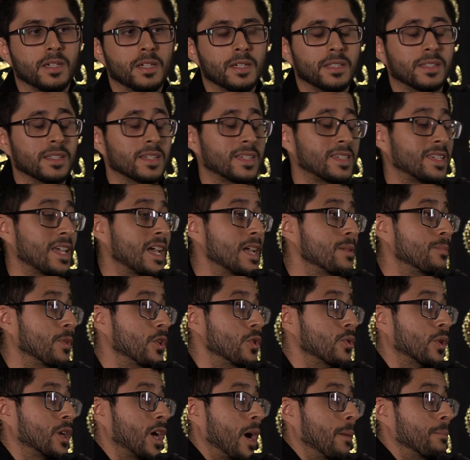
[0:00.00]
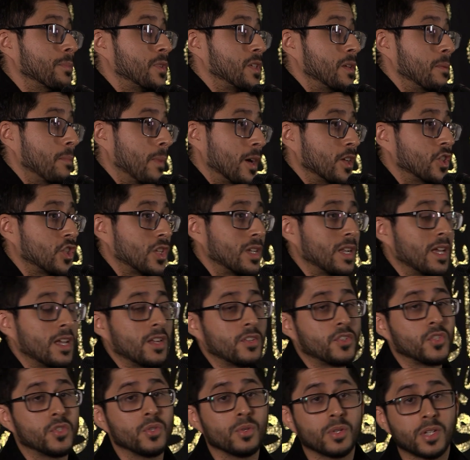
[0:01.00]
the same that you come to
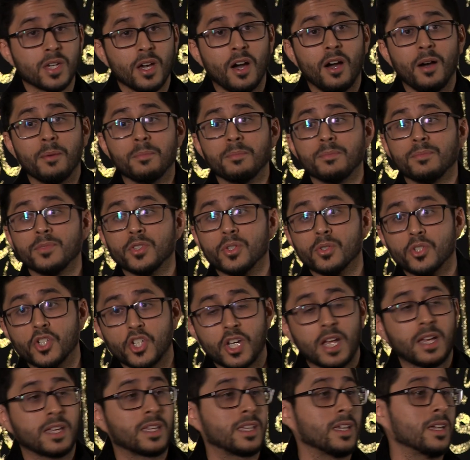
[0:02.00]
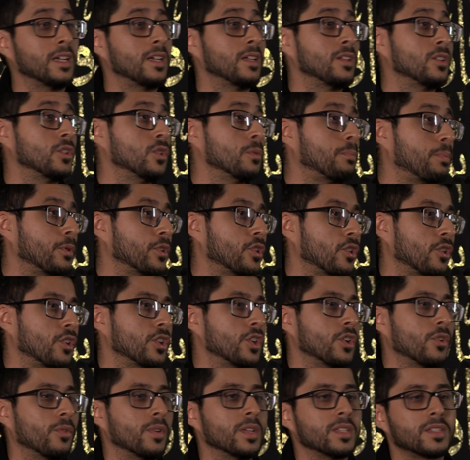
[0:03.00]
majlis you come you check in you put it on
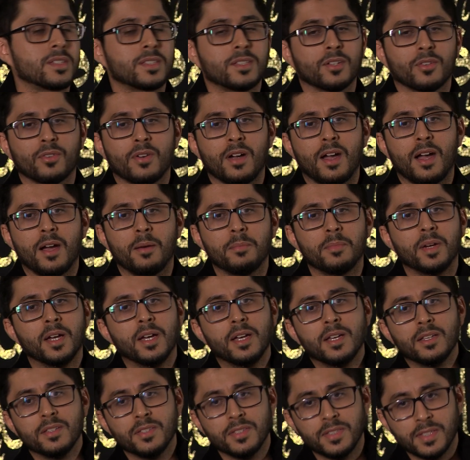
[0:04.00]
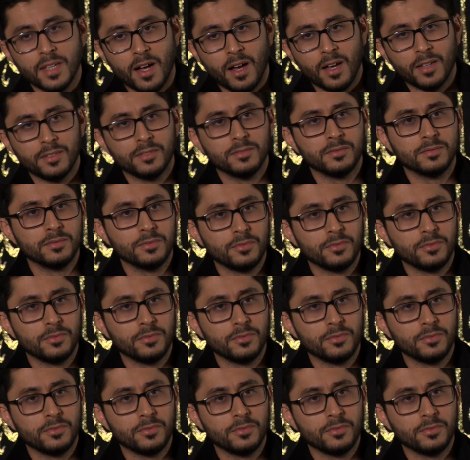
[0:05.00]
your instagram done